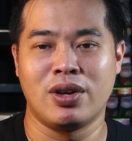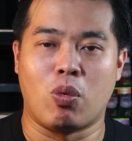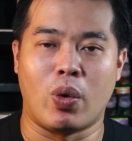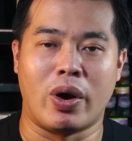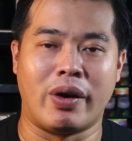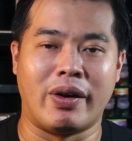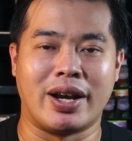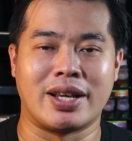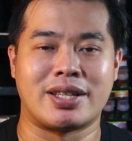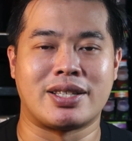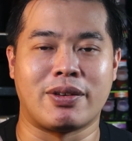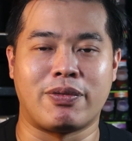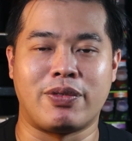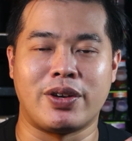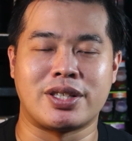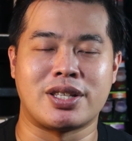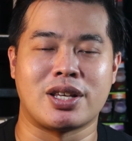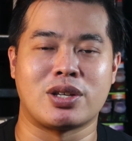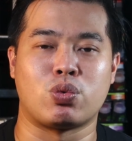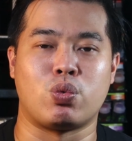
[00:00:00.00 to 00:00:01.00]
whereas
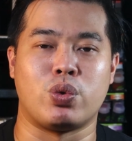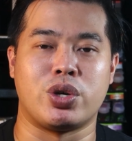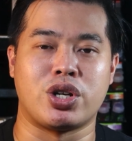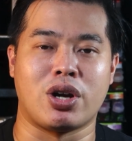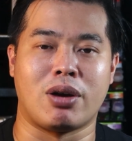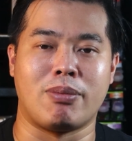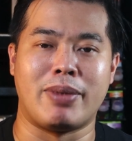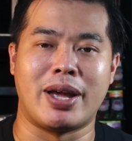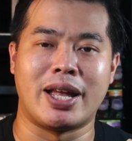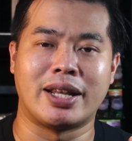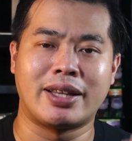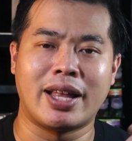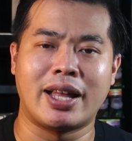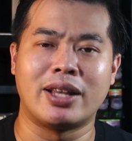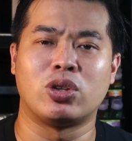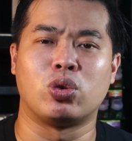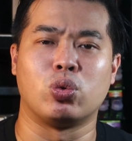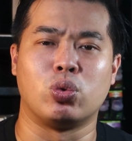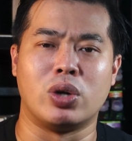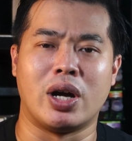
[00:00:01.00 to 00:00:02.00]
surfaces which are matte
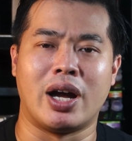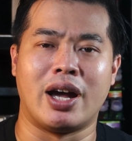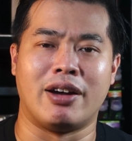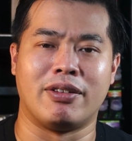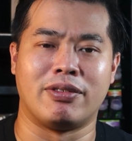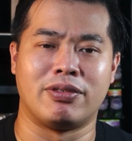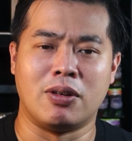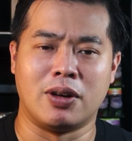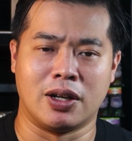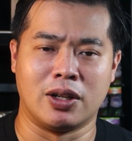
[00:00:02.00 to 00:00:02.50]
tend to have